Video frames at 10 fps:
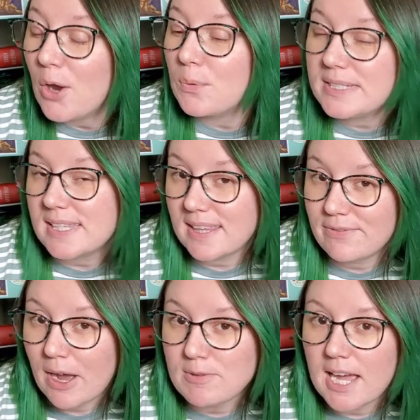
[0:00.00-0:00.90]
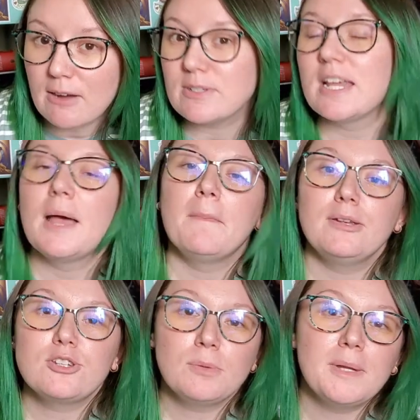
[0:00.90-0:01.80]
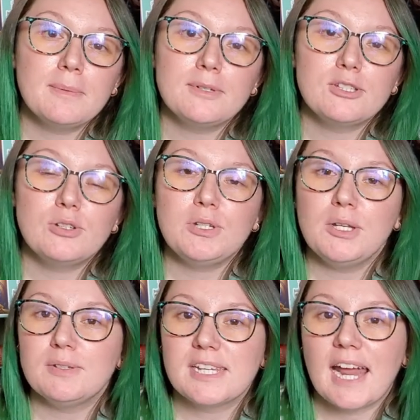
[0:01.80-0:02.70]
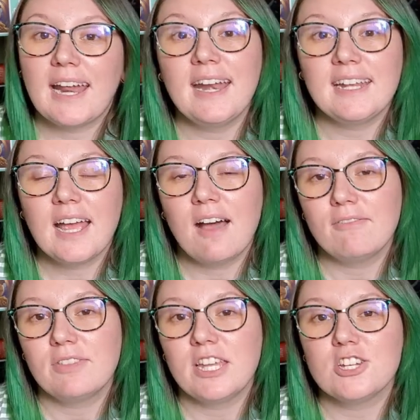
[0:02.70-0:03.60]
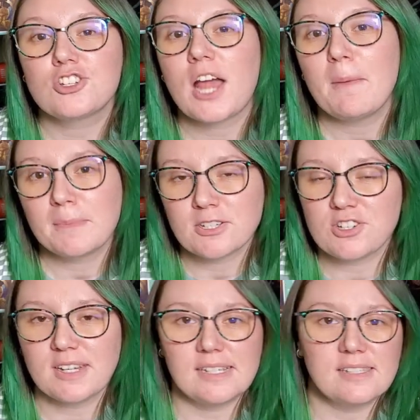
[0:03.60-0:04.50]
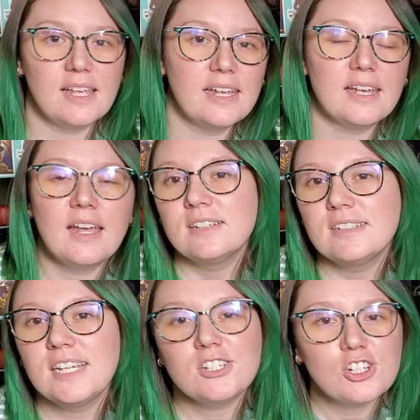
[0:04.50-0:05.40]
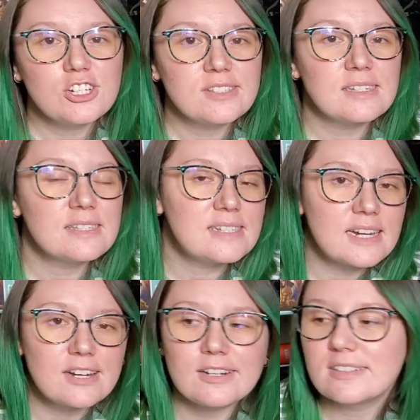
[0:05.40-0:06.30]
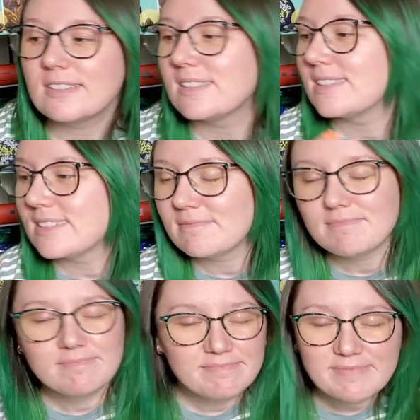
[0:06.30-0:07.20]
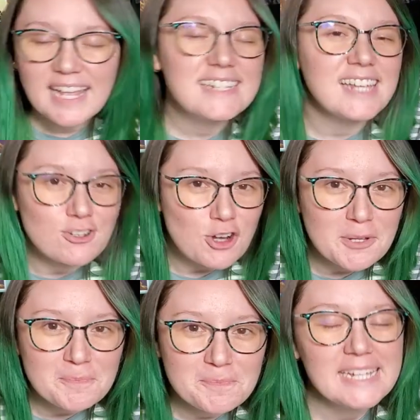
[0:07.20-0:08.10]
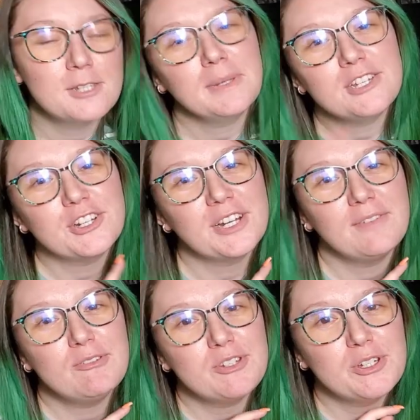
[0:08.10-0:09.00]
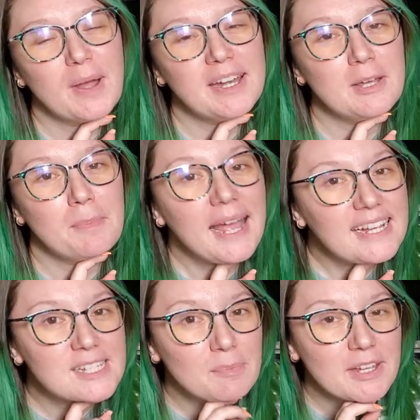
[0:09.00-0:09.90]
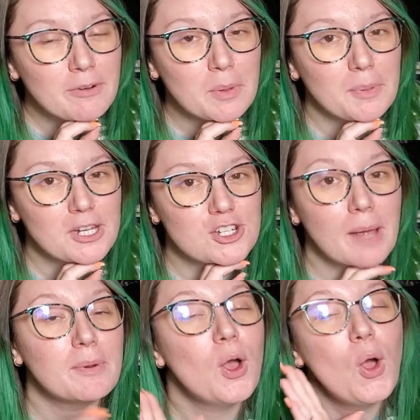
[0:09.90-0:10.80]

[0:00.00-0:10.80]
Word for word: recently found out, but you should be able to use it on any of the shop merchandise like t-shirts, stickers, etc. So be sure if you do end up buying something from the bookish shop,